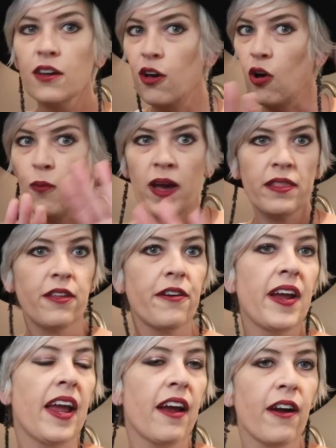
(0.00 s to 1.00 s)
comb out
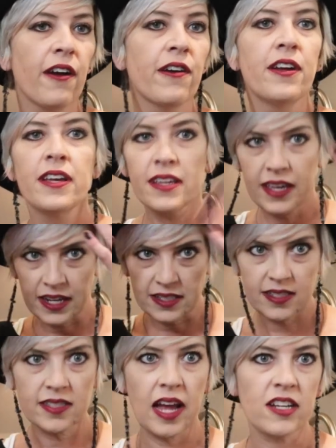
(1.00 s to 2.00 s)
their hair, get it
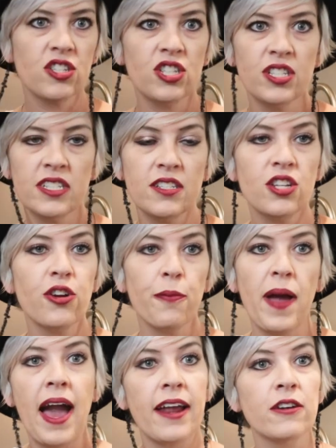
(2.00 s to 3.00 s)
sectioned into your
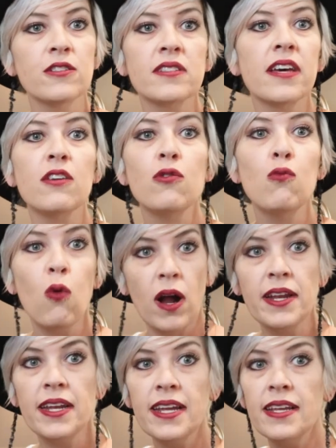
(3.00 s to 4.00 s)
patterns that you
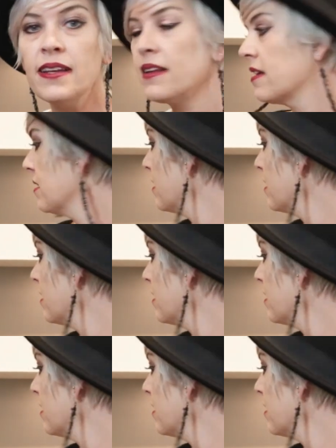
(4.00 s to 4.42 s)
want it in,